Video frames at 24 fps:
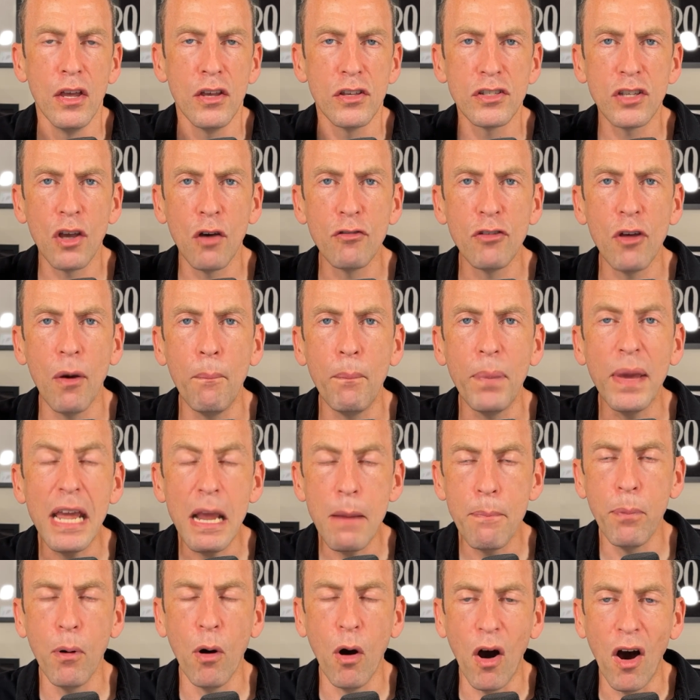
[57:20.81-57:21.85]
so that
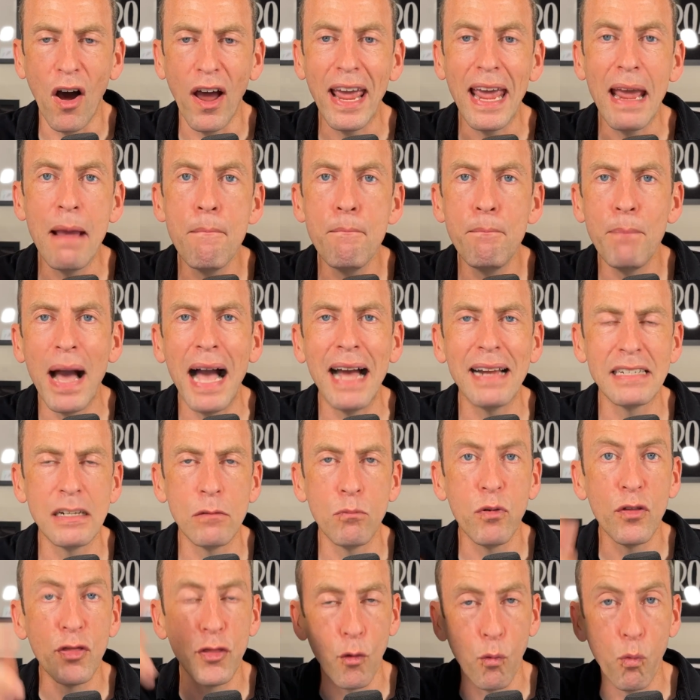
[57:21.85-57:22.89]
people are
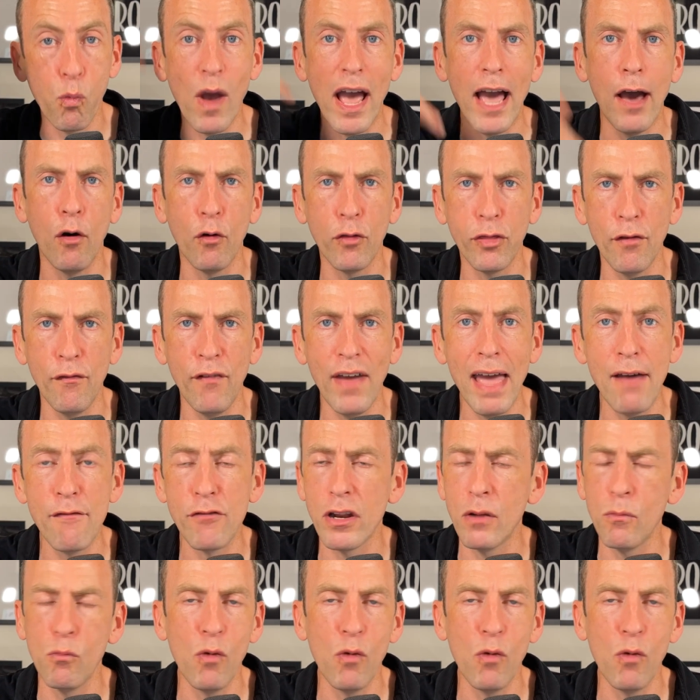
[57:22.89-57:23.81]
impacted with the wealth of heaven.